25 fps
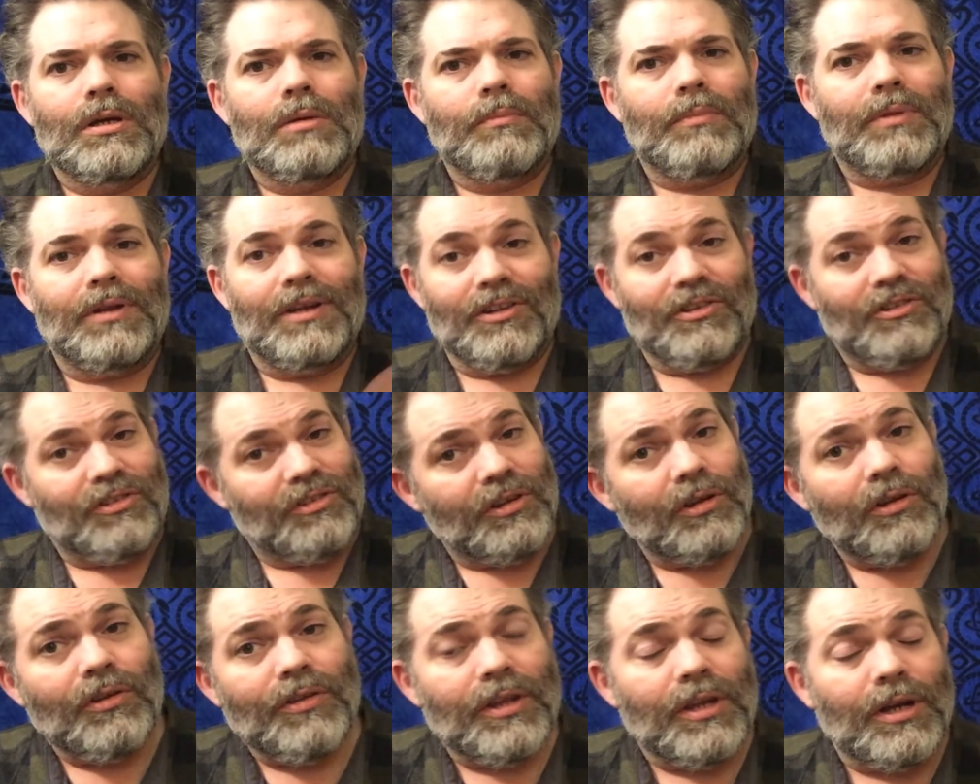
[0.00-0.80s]
but it's
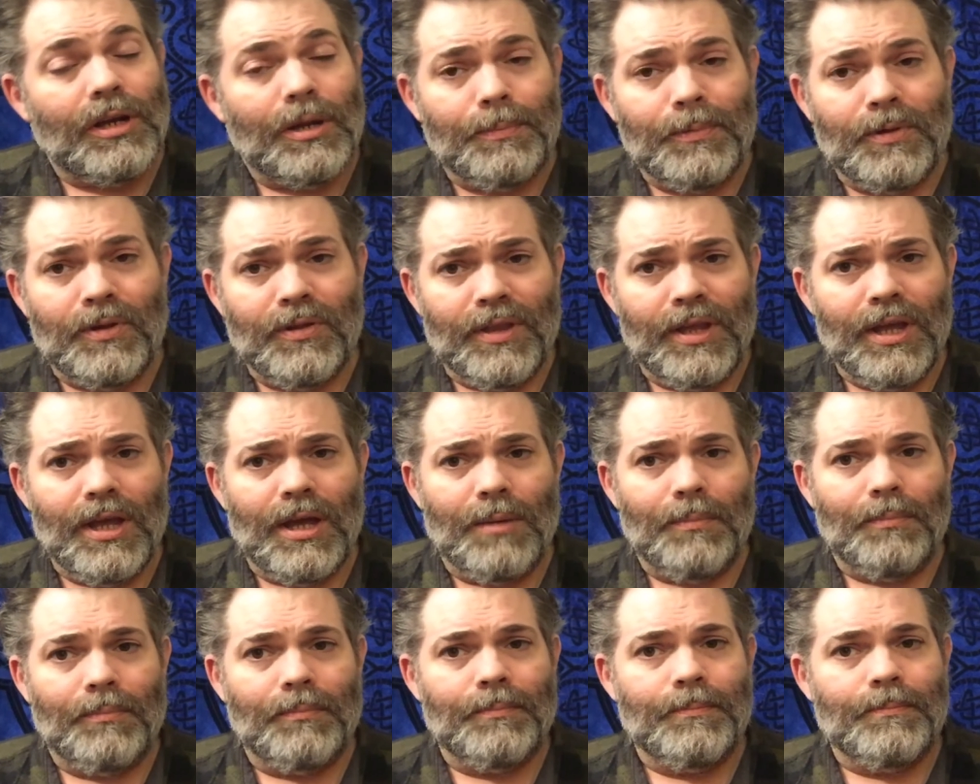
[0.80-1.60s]
still then up to
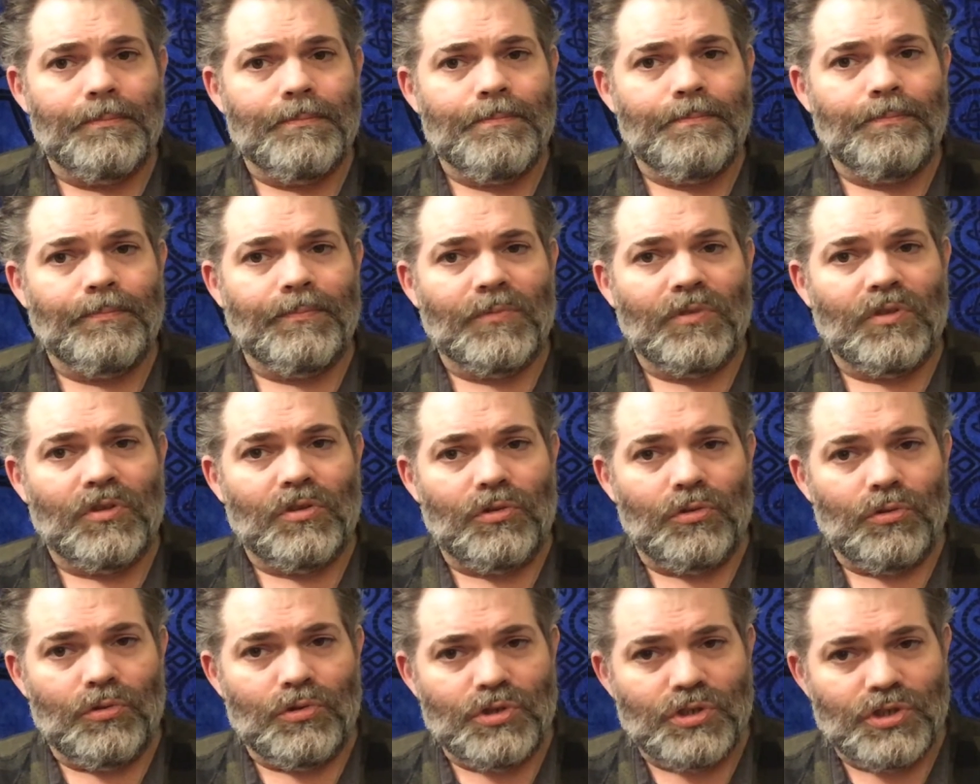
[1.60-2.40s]
them
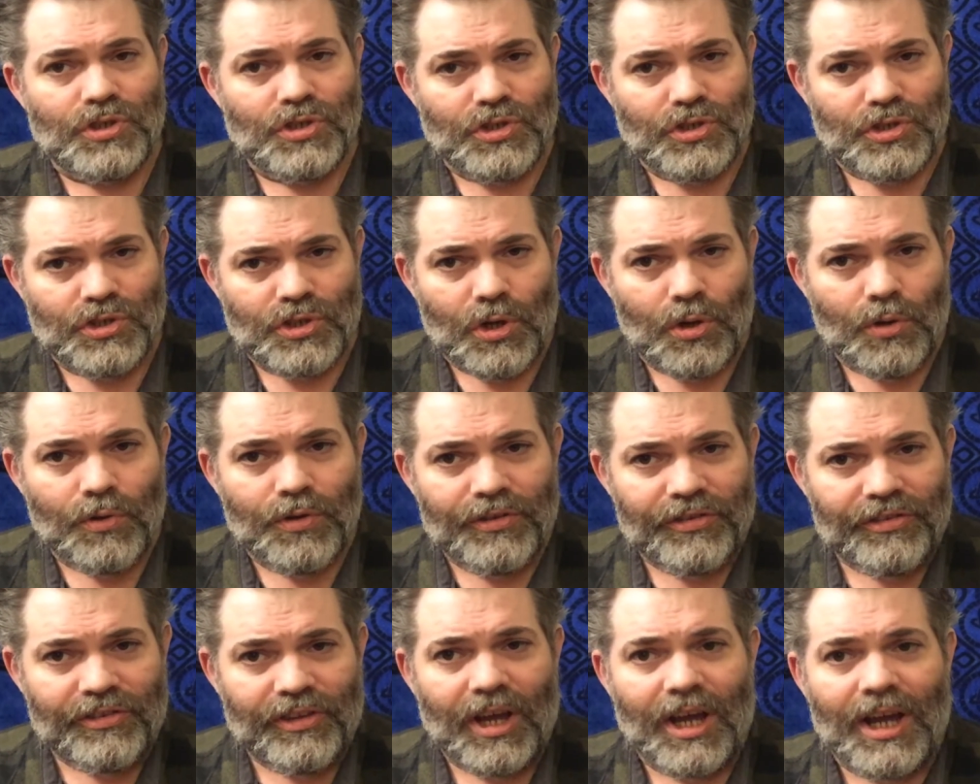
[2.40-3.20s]
to show
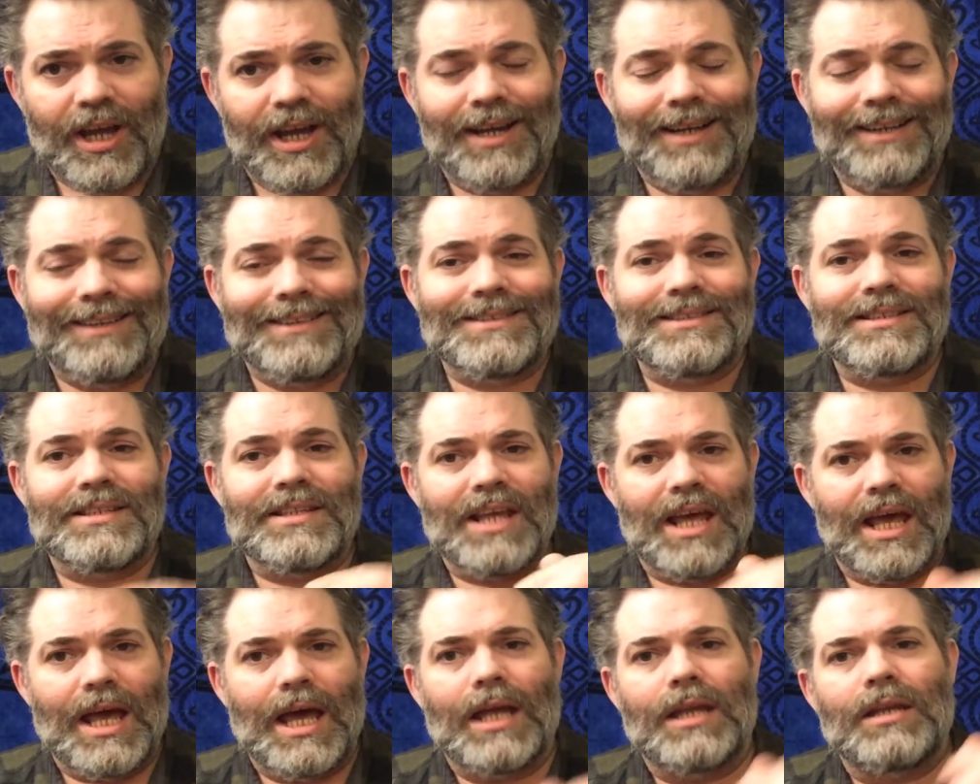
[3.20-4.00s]
the signs
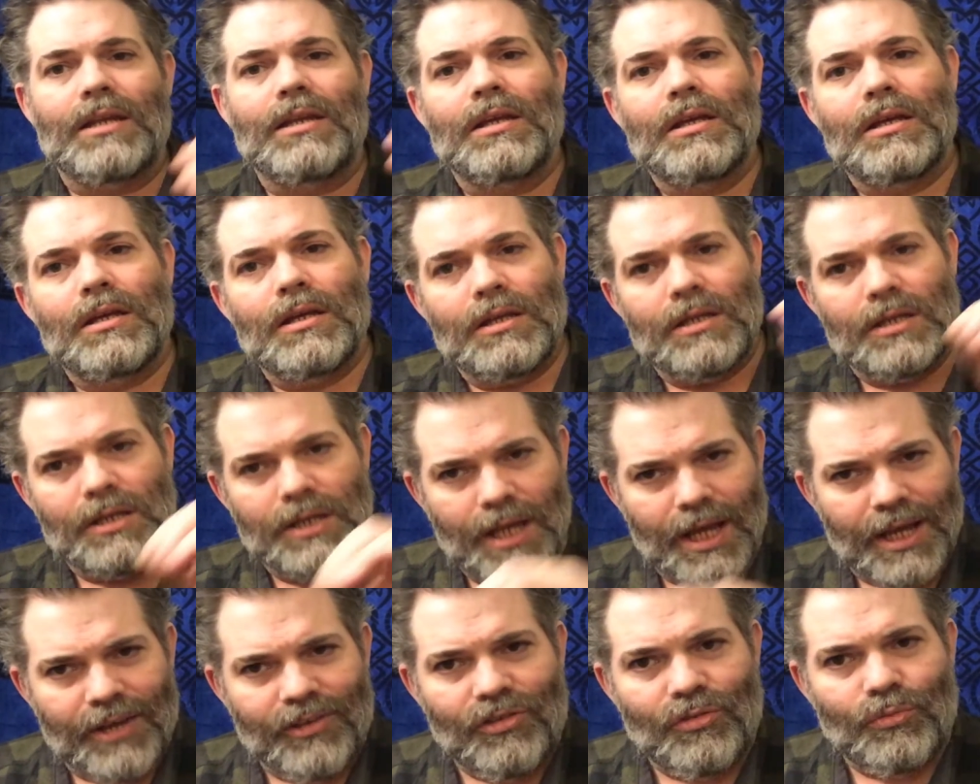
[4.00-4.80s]
that,
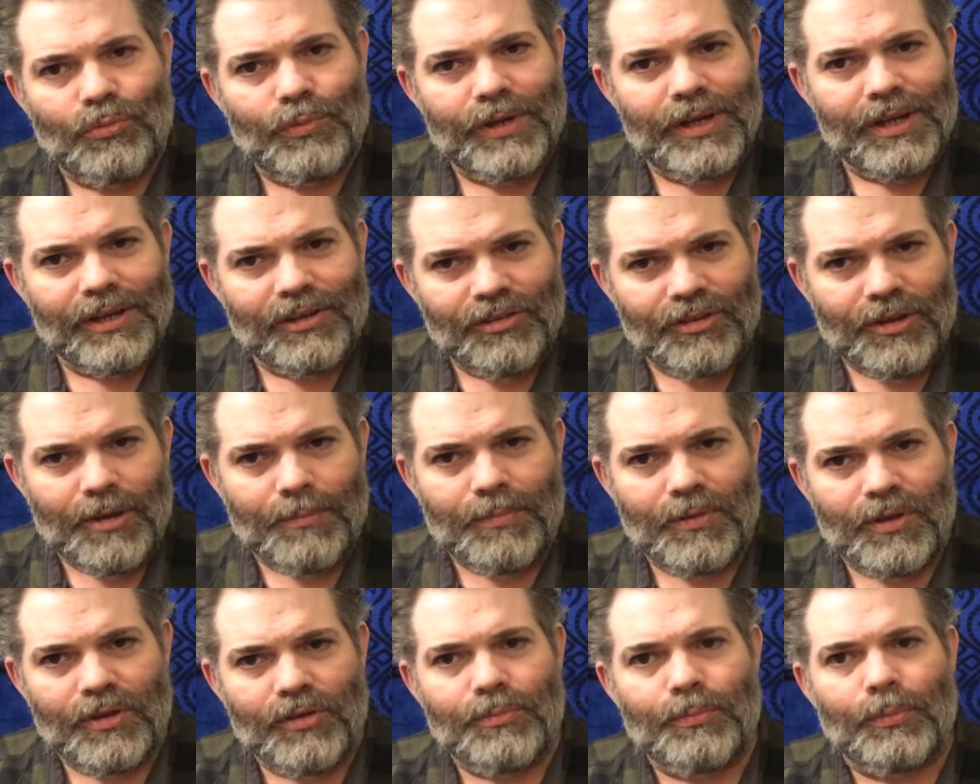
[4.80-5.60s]
yes, we
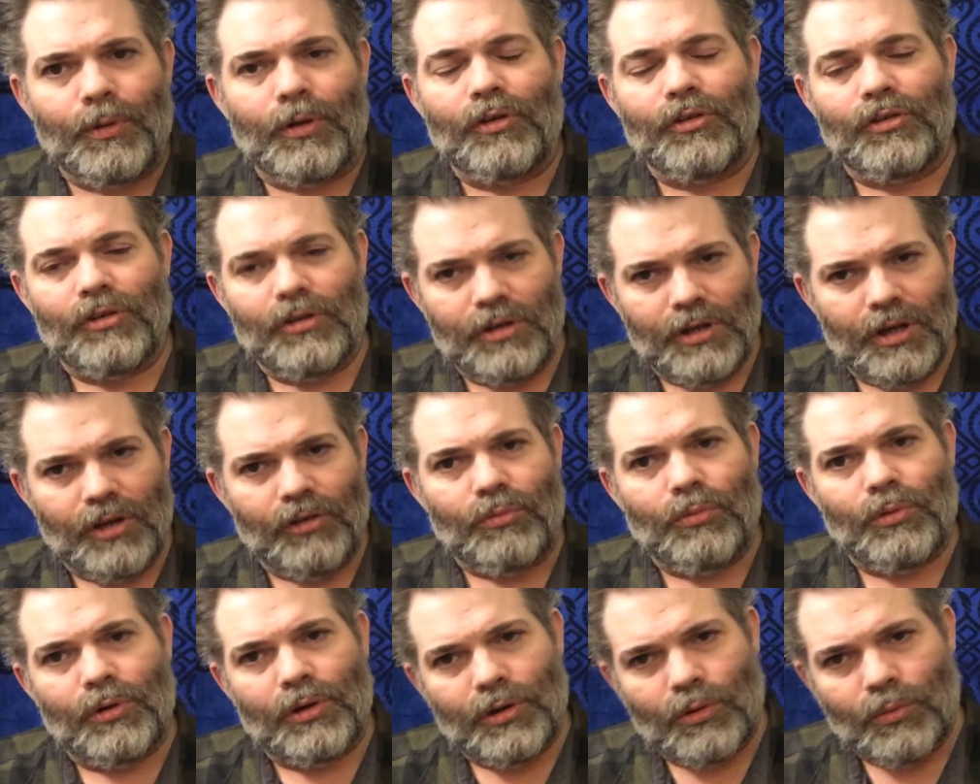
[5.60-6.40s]
accept this person,
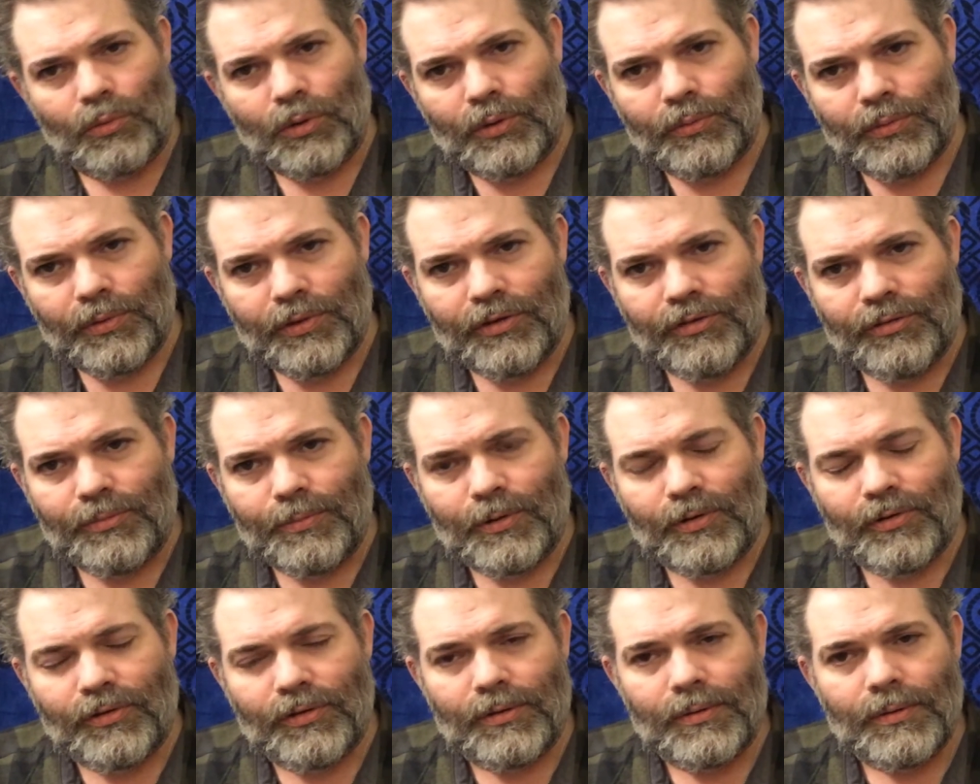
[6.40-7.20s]
yes, we're going to work with this
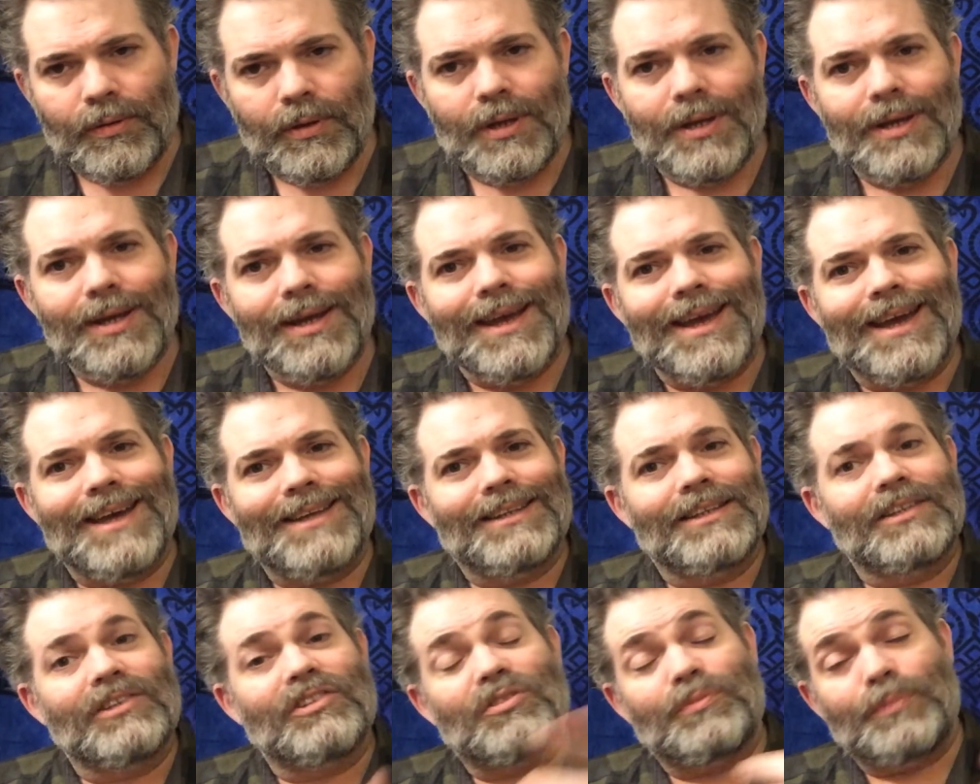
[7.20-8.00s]
person. And
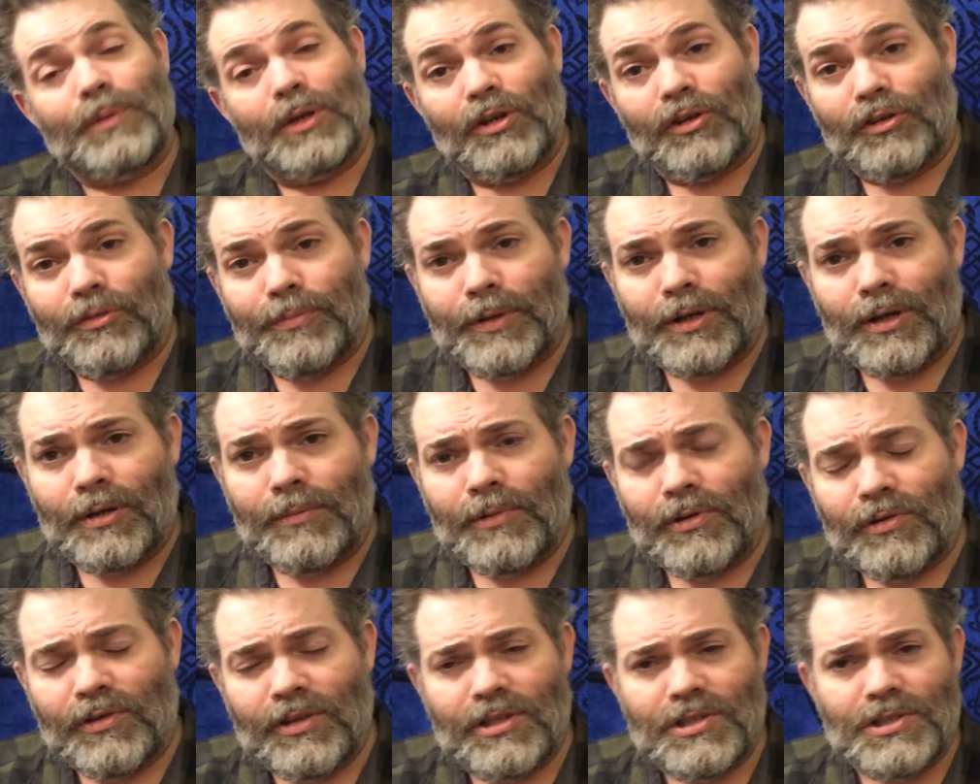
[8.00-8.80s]
then the spirits become
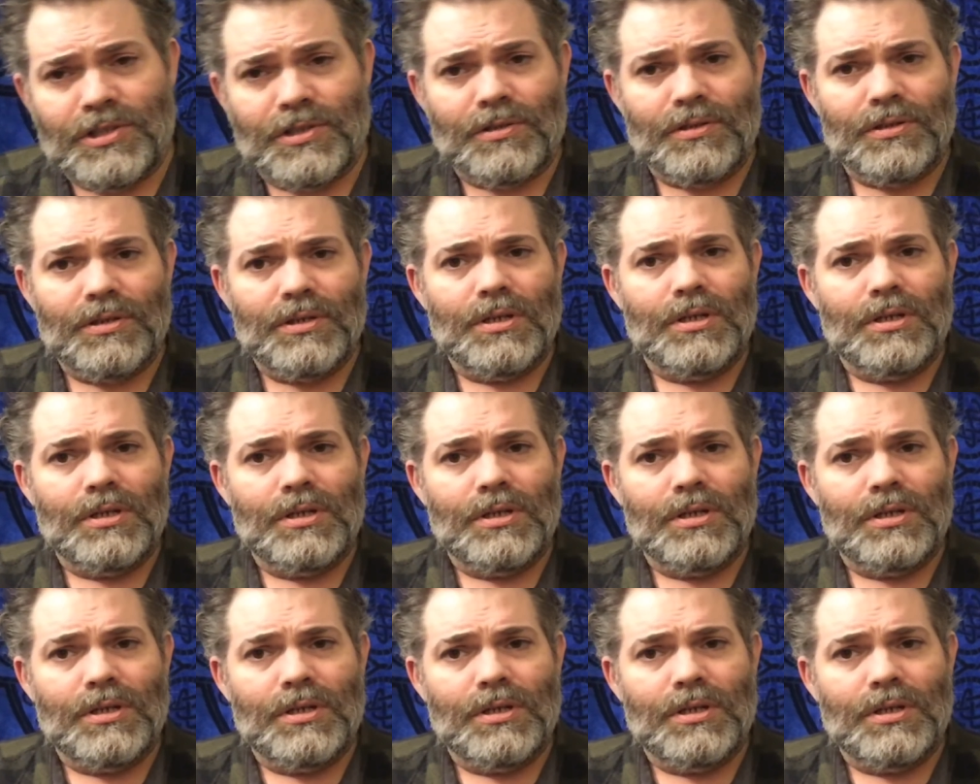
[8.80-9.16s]
your teacher.